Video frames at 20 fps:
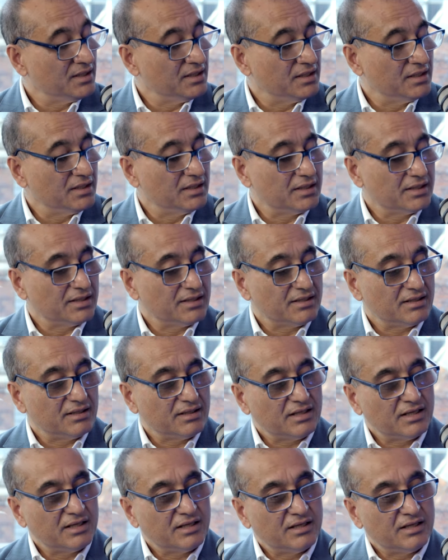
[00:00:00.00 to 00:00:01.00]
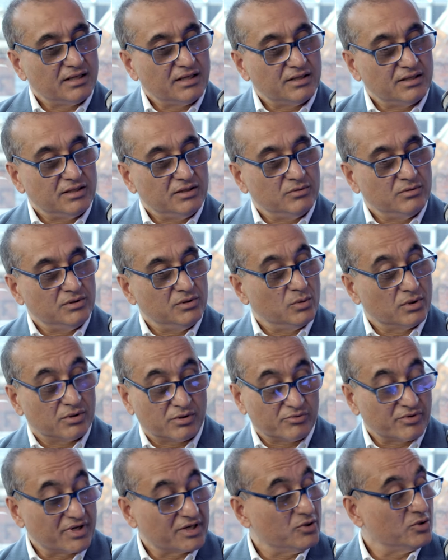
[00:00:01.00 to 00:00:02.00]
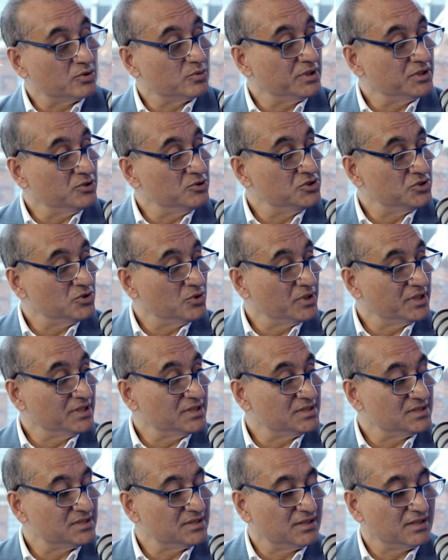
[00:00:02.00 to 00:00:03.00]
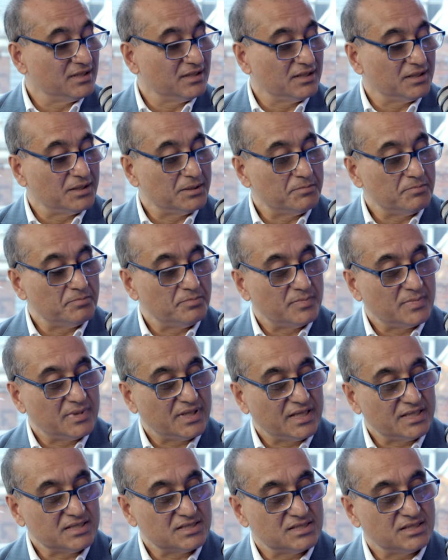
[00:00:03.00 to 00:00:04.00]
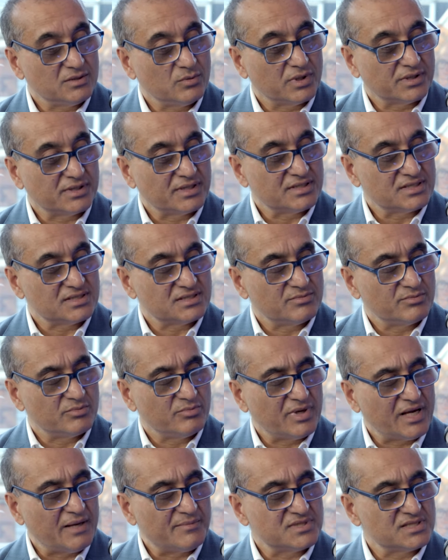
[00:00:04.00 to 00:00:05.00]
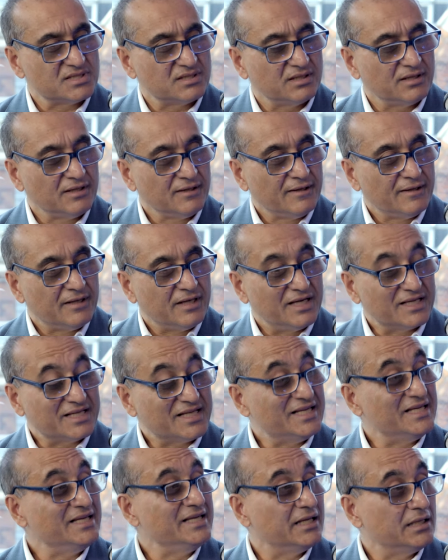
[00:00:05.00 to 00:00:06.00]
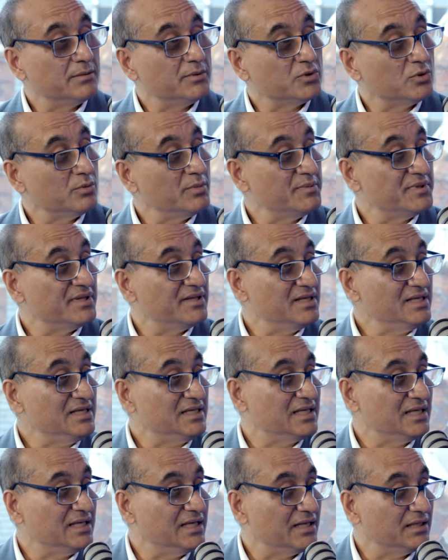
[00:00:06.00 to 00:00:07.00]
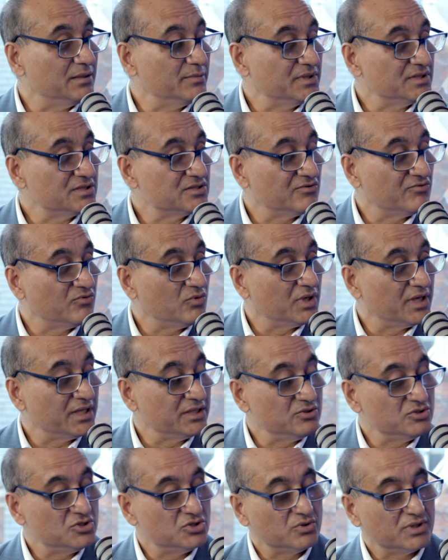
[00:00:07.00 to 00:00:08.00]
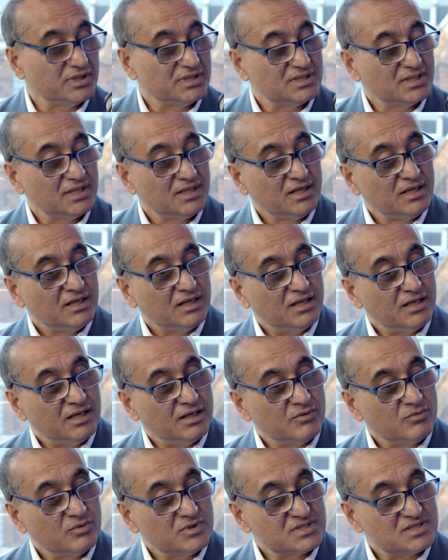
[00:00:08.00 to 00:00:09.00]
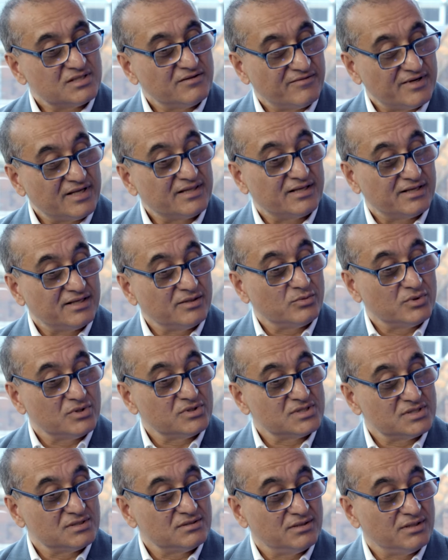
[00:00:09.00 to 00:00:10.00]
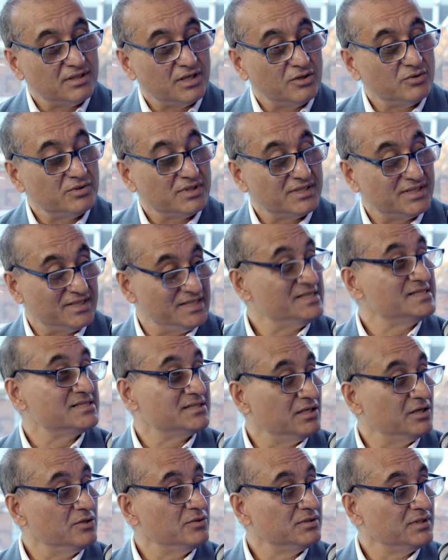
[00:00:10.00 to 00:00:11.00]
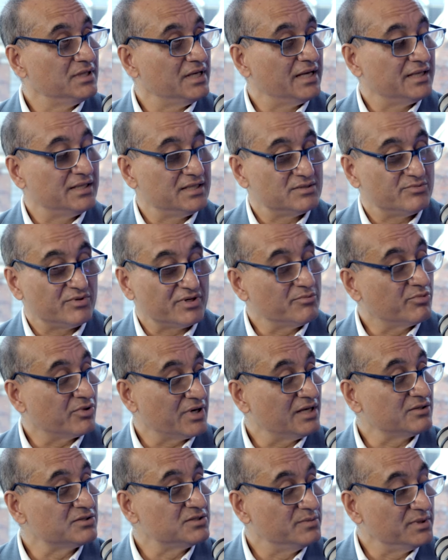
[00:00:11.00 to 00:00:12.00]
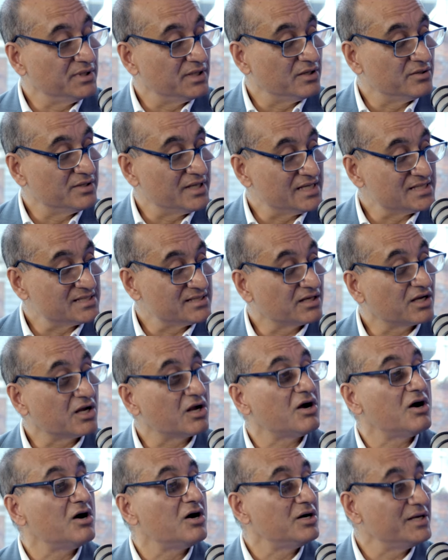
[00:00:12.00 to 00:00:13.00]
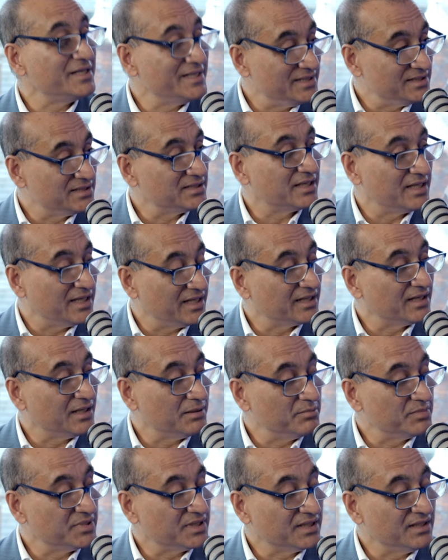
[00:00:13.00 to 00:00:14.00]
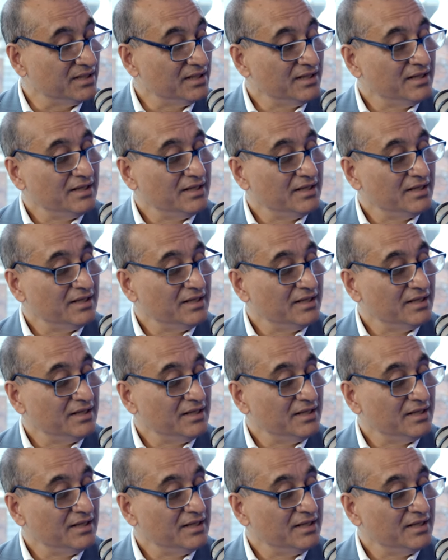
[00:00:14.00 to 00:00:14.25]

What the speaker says: And you were on record when you joined HC1, that's perhaps a key element, or maybe the key element of why you joined, was the fact that it was known, and it is known, and is very proud to be known, as the kind care company.